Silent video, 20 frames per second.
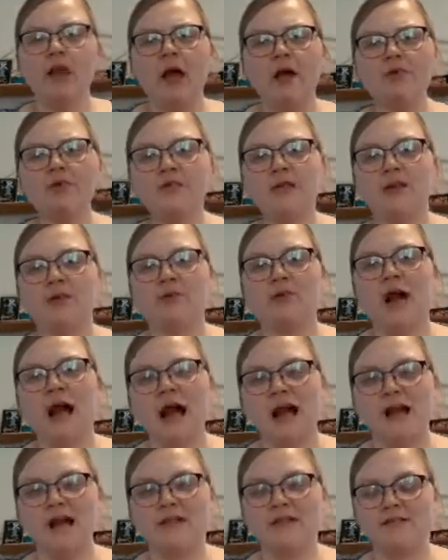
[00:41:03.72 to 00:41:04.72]
I was like,
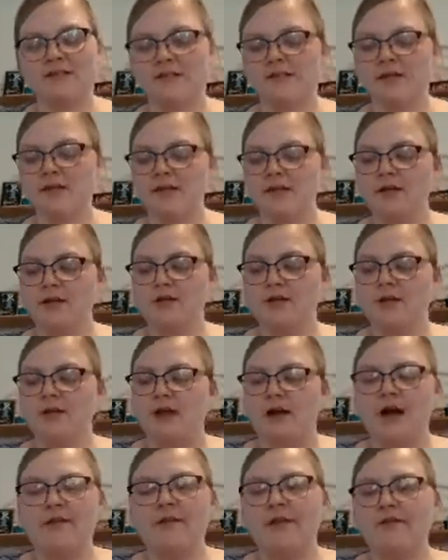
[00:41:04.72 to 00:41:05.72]
rice?
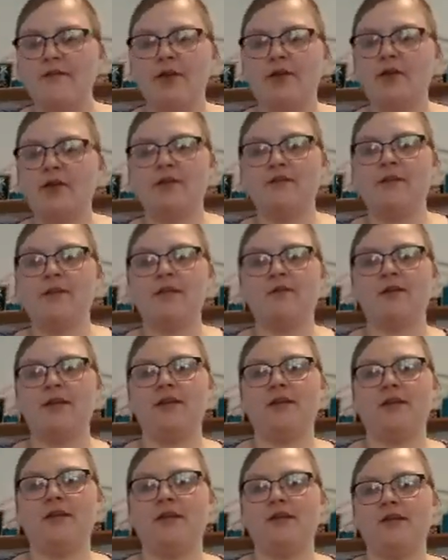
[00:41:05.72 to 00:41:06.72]
I've never heard of
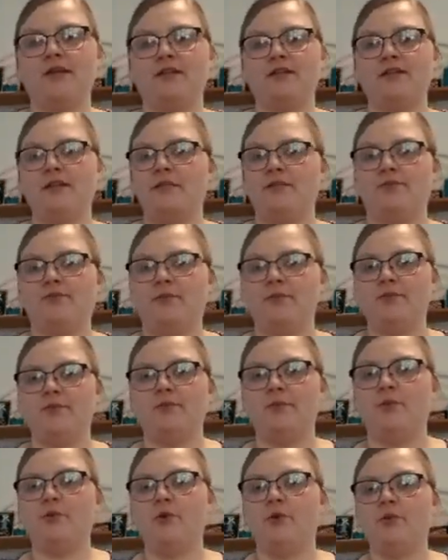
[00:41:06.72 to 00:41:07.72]
anybody eating a seafood
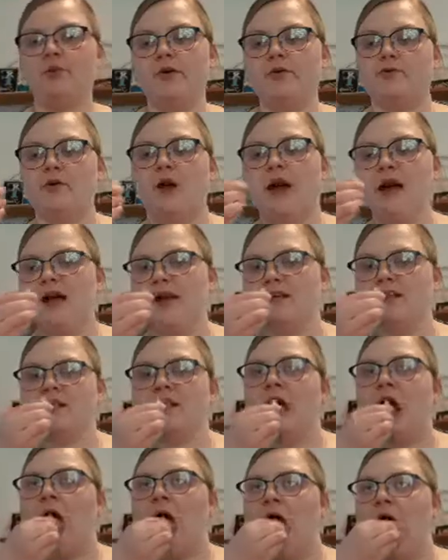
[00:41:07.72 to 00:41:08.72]
boil with
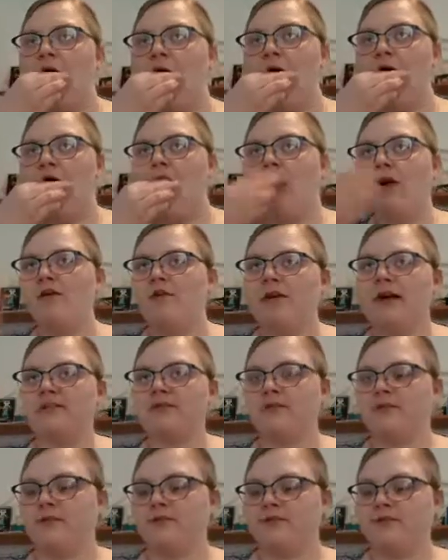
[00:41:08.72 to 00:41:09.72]
rice.
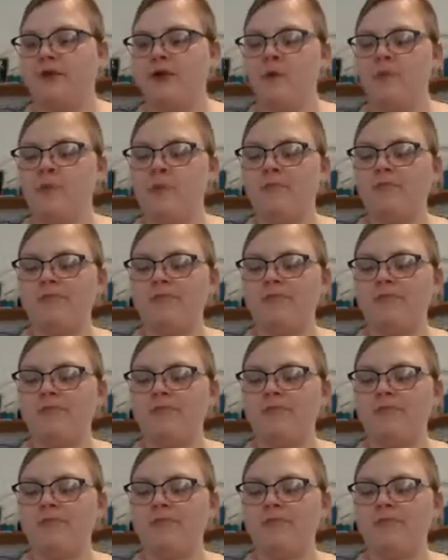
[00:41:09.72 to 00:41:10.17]
That's different.